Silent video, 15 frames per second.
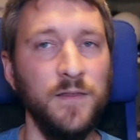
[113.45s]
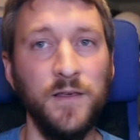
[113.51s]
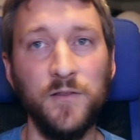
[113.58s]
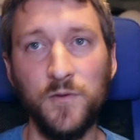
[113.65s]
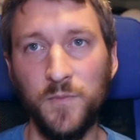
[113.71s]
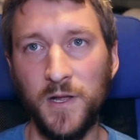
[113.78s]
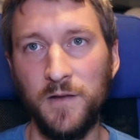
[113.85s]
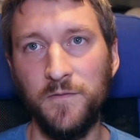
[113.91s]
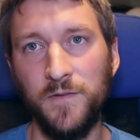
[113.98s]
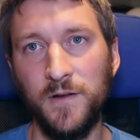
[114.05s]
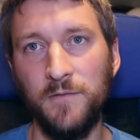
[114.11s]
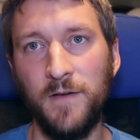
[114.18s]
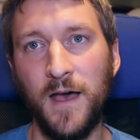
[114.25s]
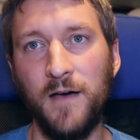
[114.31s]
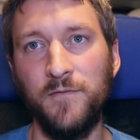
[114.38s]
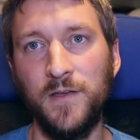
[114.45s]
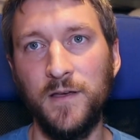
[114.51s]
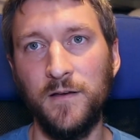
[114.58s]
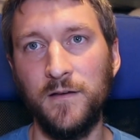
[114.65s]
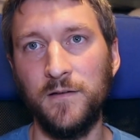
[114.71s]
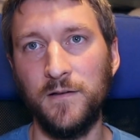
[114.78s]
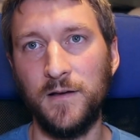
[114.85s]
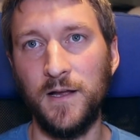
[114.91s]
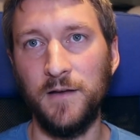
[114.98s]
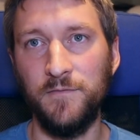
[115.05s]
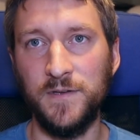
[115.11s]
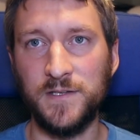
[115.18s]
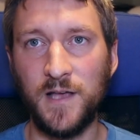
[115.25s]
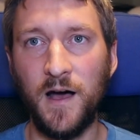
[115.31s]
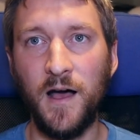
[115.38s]
The other benefit of having kind of
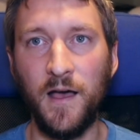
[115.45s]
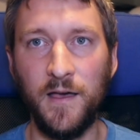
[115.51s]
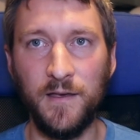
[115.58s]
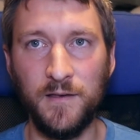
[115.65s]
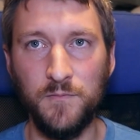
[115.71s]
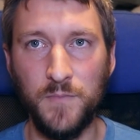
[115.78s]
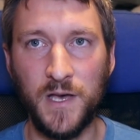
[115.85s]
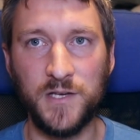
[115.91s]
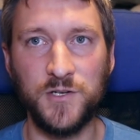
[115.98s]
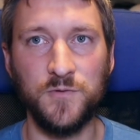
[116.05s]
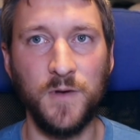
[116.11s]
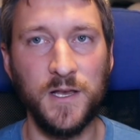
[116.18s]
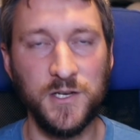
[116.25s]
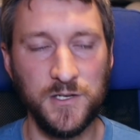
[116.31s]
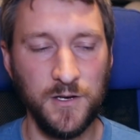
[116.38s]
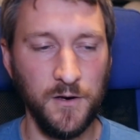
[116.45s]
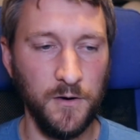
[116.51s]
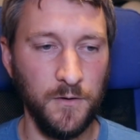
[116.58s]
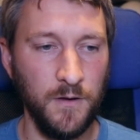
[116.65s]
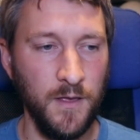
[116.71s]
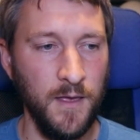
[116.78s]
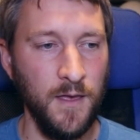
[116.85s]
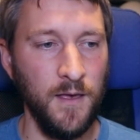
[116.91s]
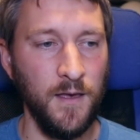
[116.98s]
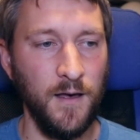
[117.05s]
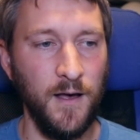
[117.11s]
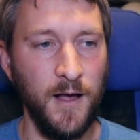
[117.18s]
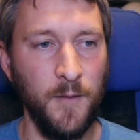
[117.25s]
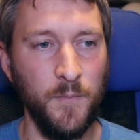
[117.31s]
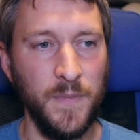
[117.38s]
this high mesh ratio
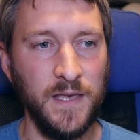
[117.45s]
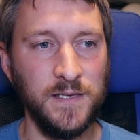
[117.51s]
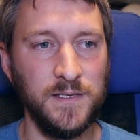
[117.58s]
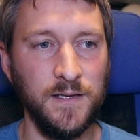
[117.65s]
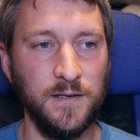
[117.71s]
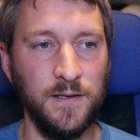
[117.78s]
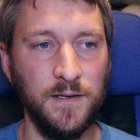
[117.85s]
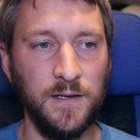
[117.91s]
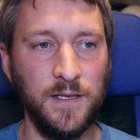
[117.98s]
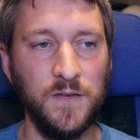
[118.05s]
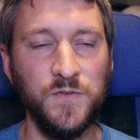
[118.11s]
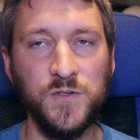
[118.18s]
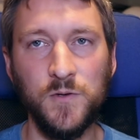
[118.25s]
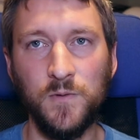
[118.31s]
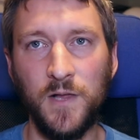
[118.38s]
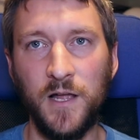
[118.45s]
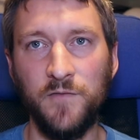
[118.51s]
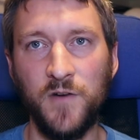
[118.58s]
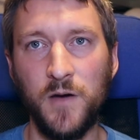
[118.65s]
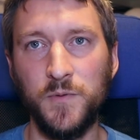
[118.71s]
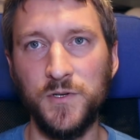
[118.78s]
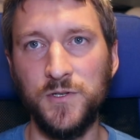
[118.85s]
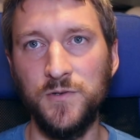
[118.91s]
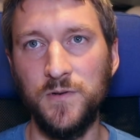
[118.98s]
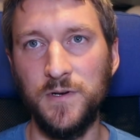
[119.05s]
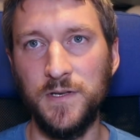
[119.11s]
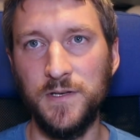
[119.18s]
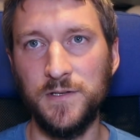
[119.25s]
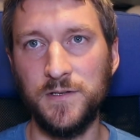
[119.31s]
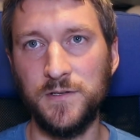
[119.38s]
is that it gives you a lot of
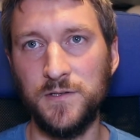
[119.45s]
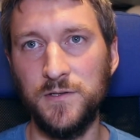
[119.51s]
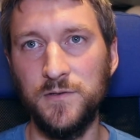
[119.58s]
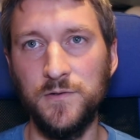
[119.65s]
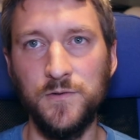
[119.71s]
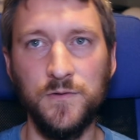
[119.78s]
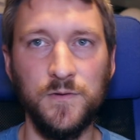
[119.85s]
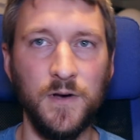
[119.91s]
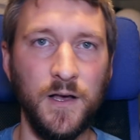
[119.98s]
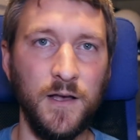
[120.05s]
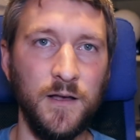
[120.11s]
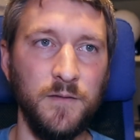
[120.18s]
opportunities to